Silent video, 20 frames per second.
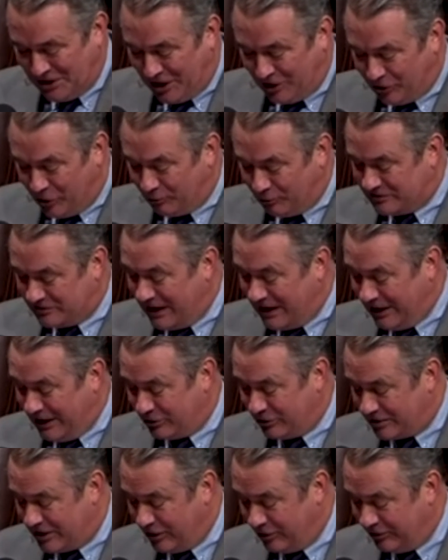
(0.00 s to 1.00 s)
Although
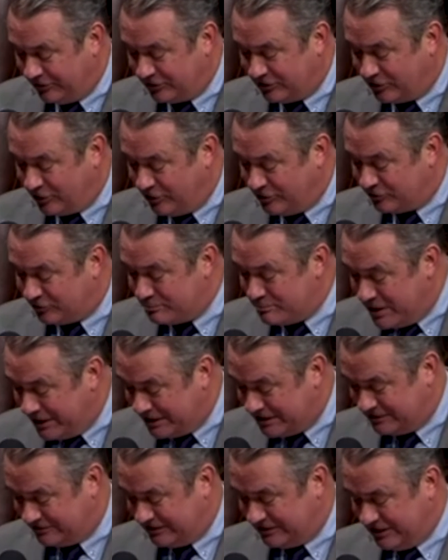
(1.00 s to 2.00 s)
retired, Carol has encouraged
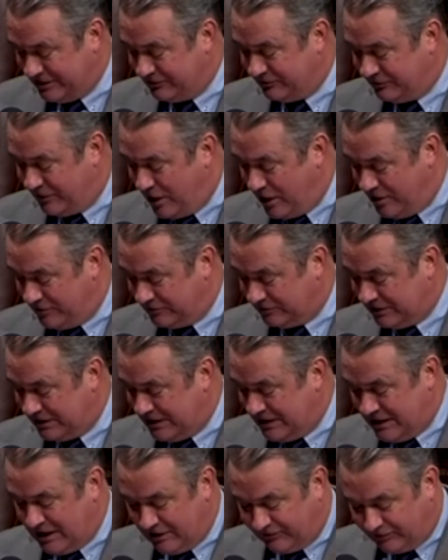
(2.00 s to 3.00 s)
many to get involved
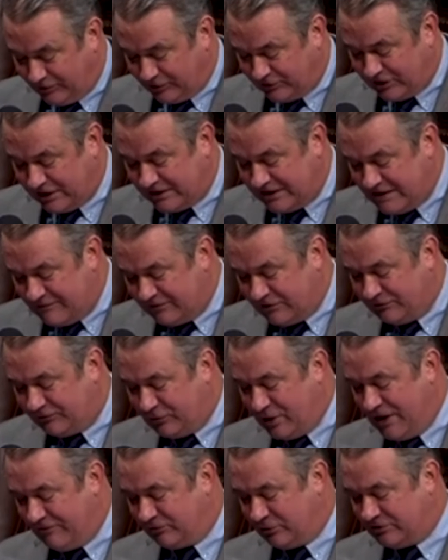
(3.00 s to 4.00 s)
and feels that even if
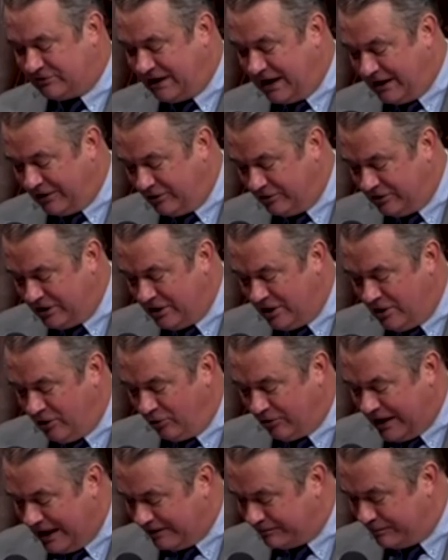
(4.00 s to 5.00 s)
you have retired
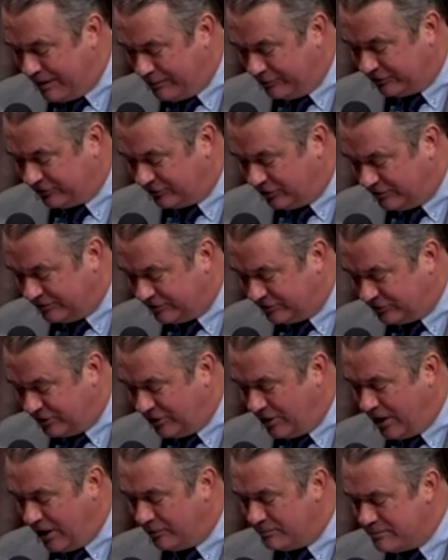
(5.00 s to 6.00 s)
or not in public service,
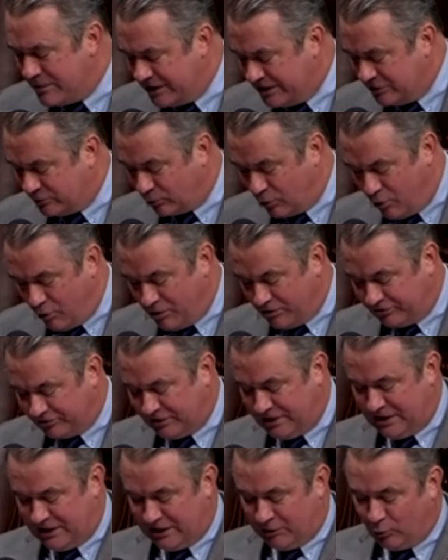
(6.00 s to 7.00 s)
there are many
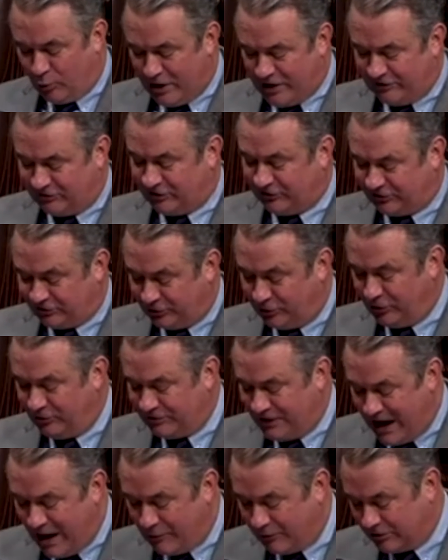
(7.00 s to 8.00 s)
roles and ways to
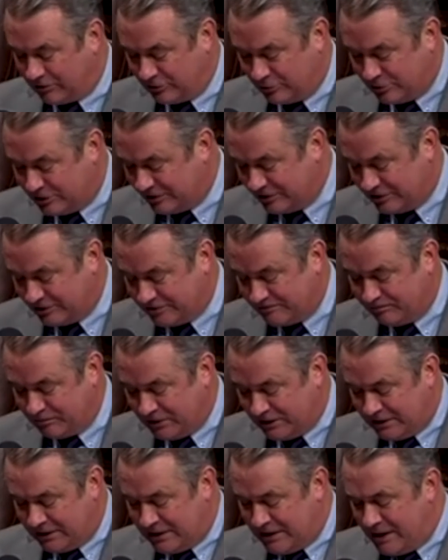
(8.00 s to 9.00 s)
serve our community.
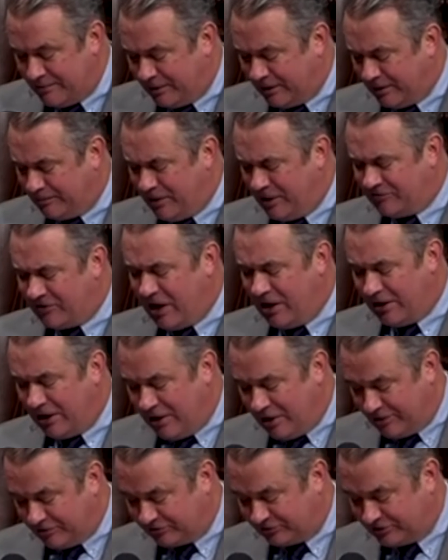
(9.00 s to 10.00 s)
But above all
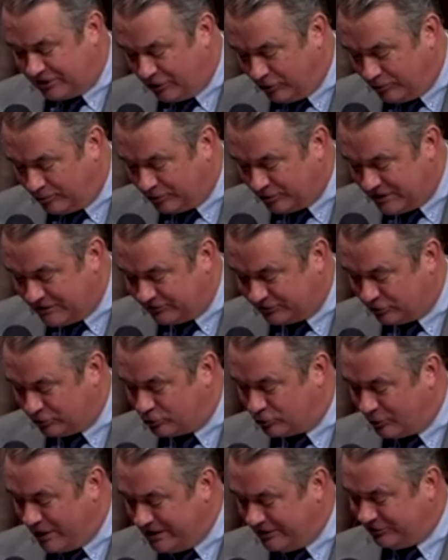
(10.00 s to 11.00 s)
else, Carol believes
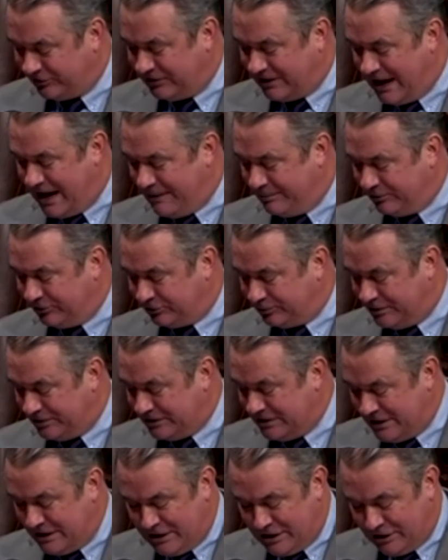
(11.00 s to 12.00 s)
her greatest
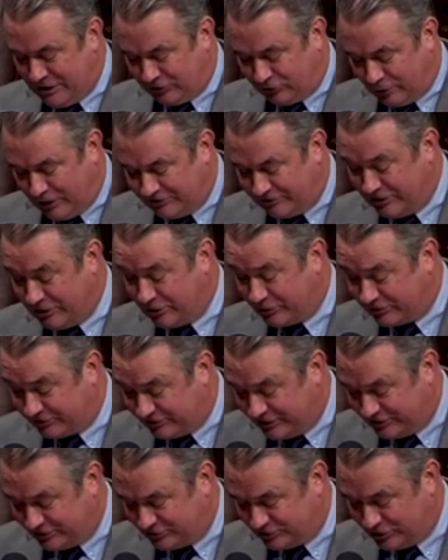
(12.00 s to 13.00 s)
accomplishment is raising her
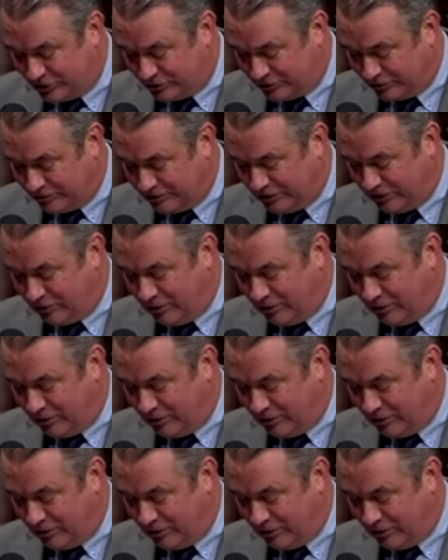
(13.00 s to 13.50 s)
6 children